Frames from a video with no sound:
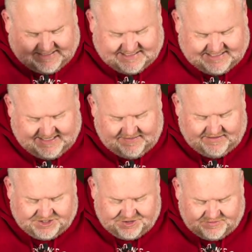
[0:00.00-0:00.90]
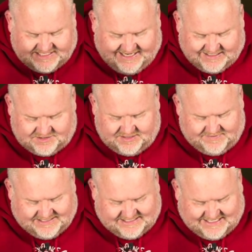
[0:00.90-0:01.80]
It says, Then the Jews answered
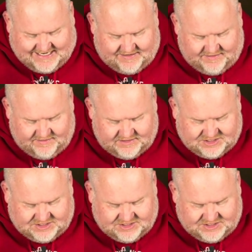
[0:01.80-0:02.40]
him and said,